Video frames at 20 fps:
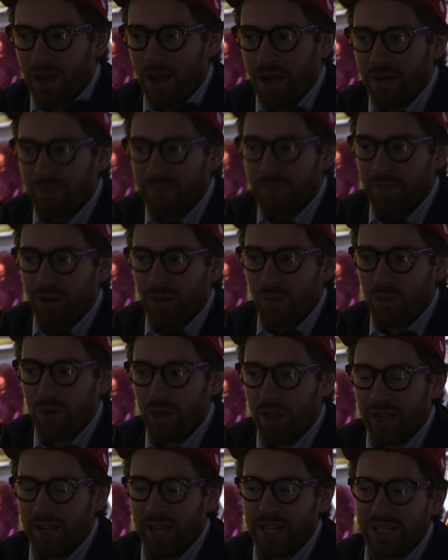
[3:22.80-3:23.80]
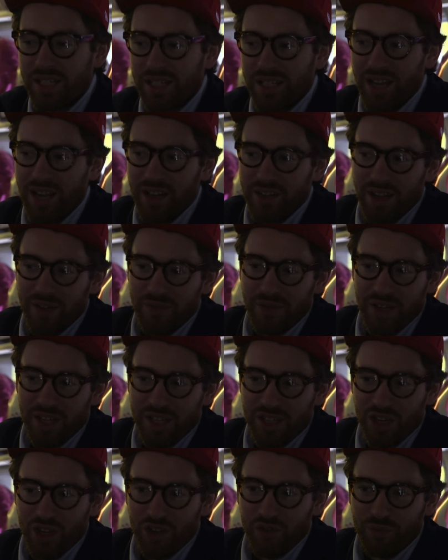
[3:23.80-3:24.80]
Well, I guess definitely
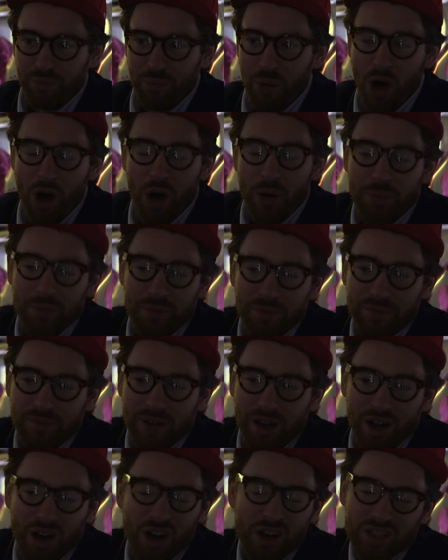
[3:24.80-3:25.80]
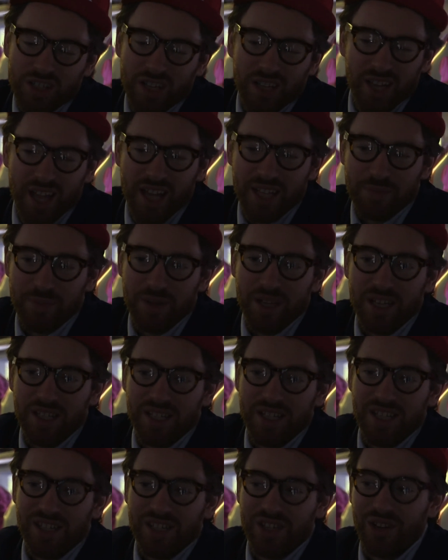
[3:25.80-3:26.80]
sort of pop art. I guess because
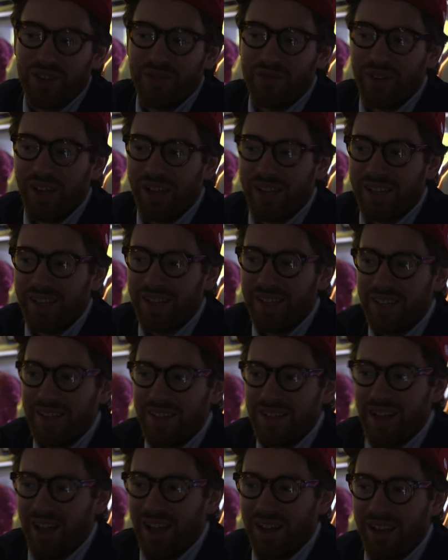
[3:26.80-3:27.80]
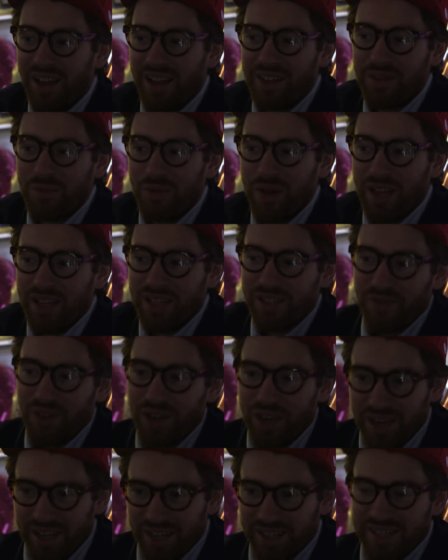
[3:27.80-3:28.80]
it's sort of like, I like the way it's
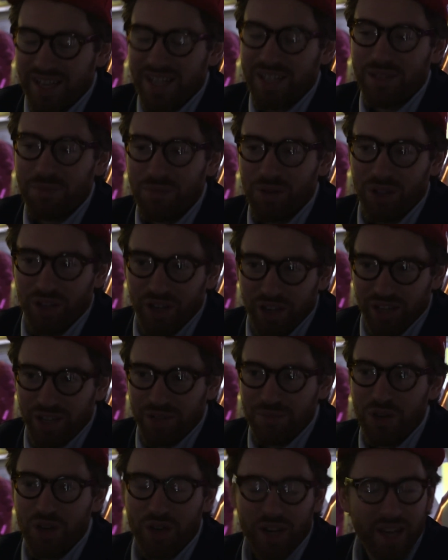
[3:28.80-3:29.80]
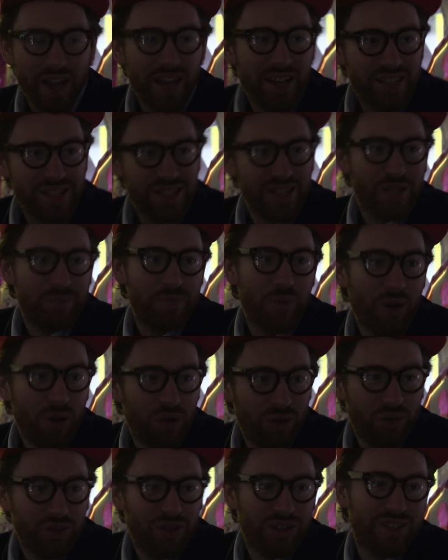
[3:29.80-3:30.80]
very accessible and it communicates and it's
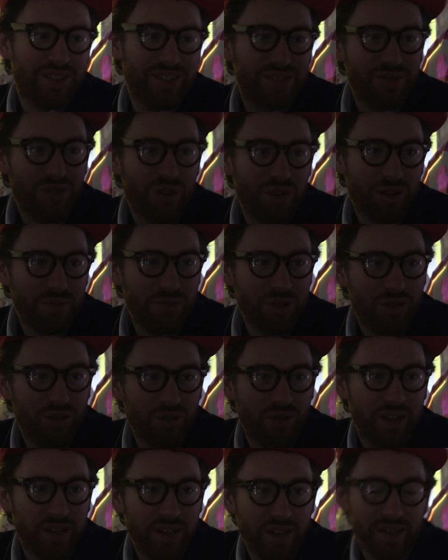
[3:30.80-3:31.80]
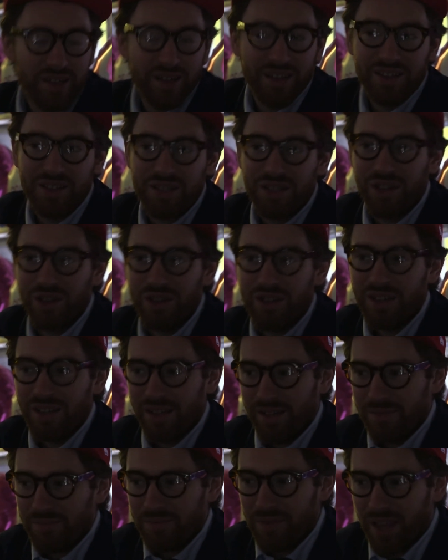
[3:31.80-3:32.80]
bold and it's strong imagery,
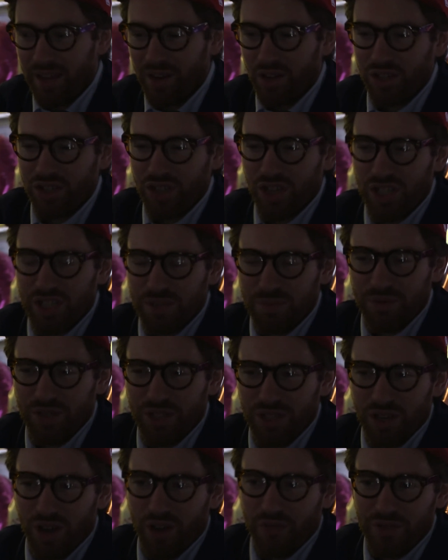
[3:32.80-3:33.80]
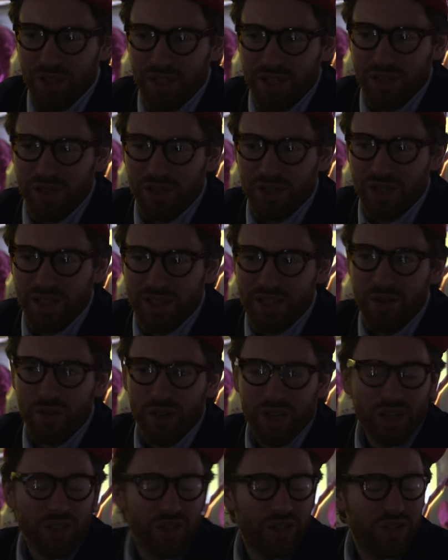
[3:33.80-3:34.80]
and also it's often
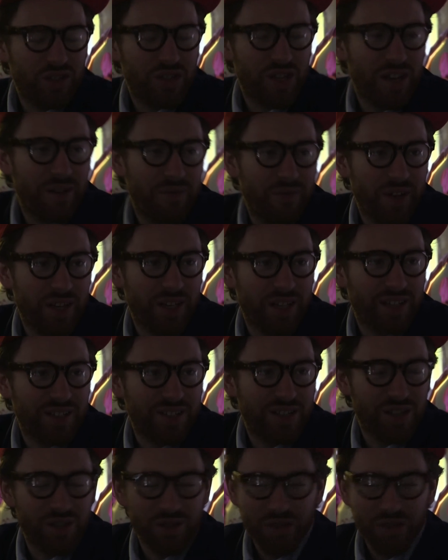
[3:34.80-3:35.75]
satirical or slightly funny, and so